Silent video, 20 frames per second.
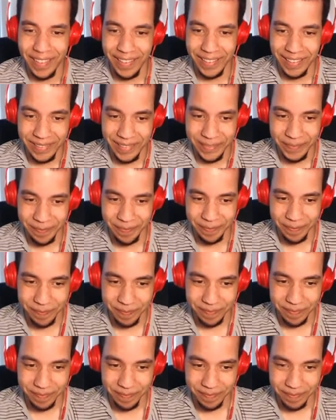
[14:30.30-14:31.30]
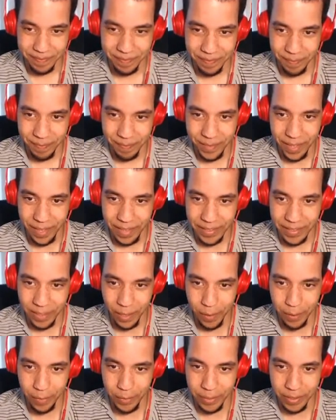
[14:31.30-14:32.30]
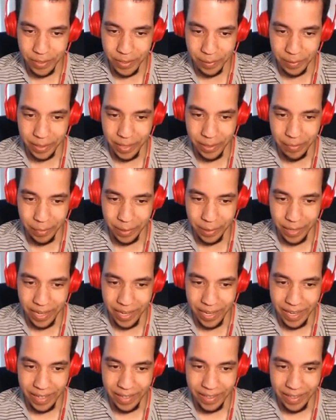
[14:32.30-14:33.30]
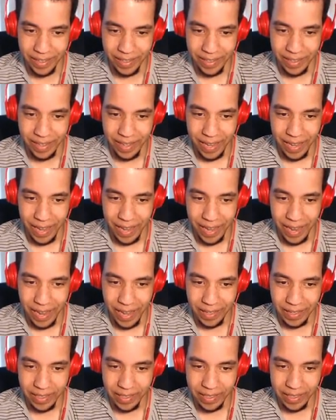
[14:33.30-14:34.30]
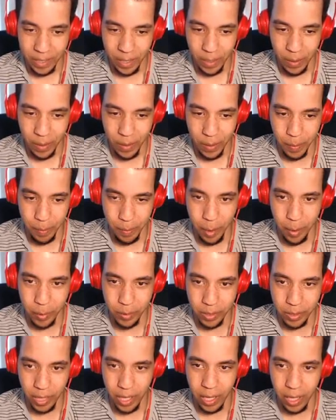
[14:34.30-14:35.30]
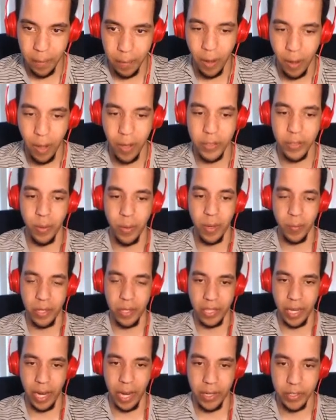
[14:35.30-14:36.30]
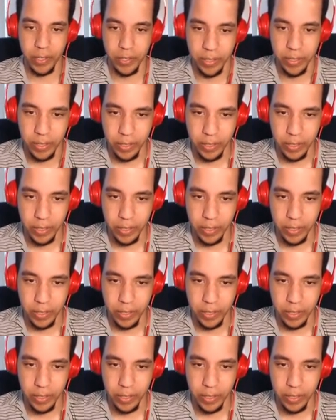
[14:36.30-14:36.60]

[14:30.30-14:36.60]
Alright, let's go for some Leaf Blade. And let's go Bone Club, also on Whiscash.